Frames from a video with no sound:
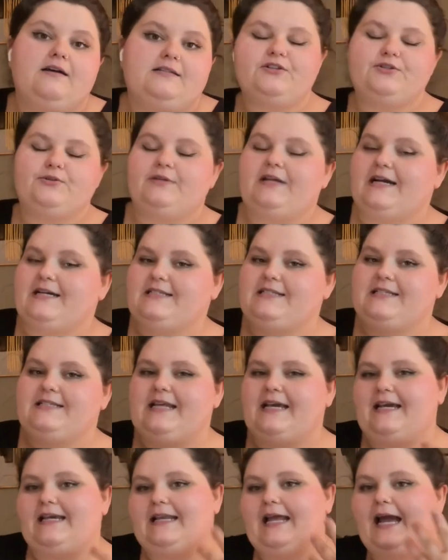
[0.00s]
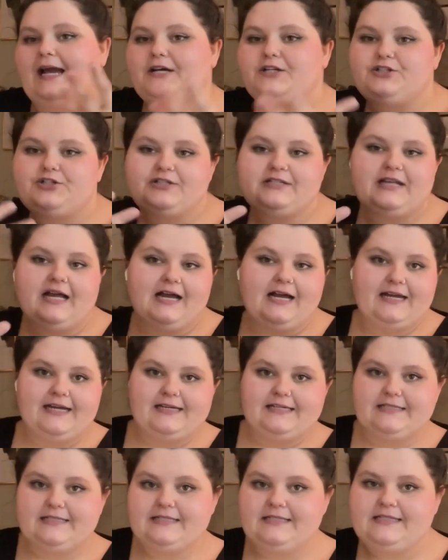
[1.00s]
so next is like an
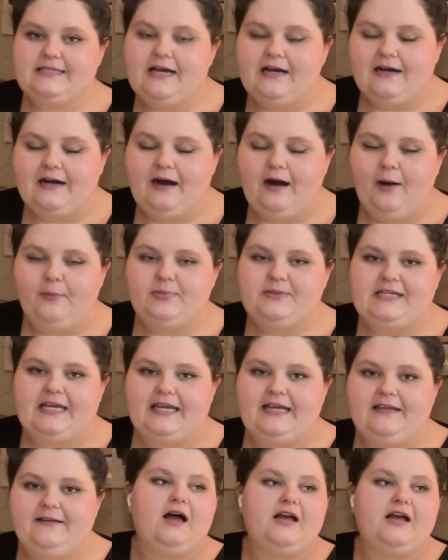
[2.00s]
exercise update.